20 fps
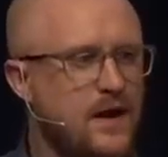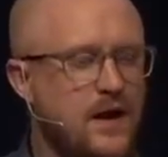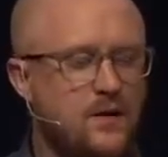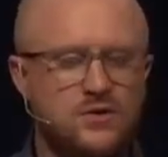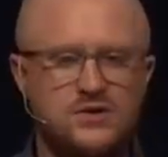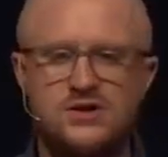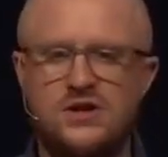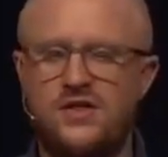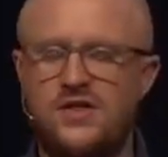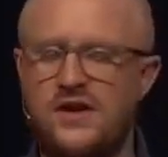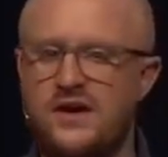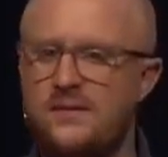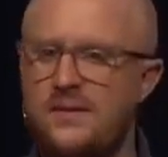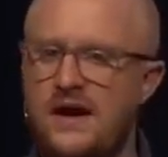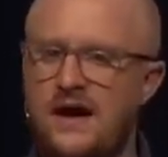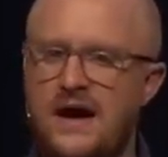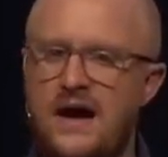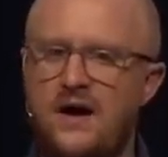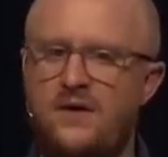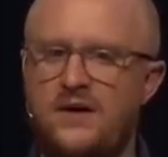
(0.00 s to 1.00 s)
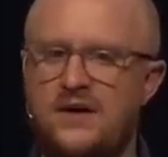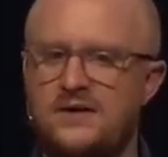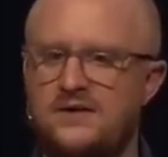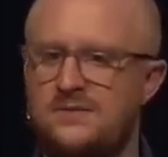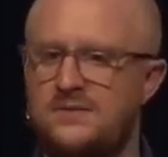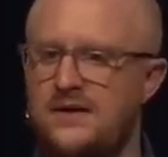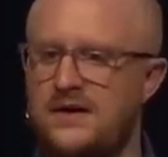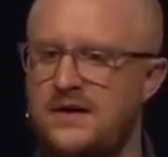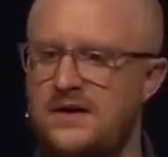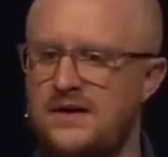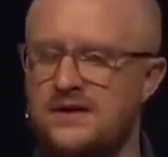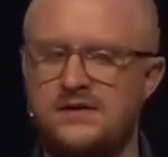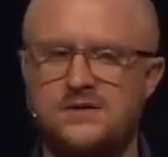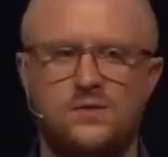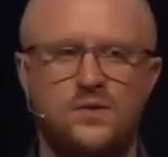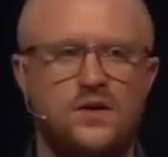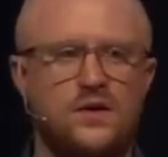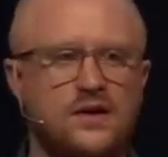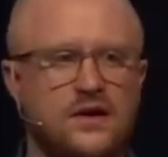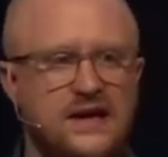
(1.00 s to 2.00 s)
I want you to think about how intimate it
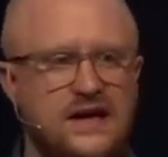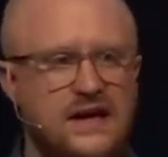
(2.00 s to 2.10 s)
is. One of the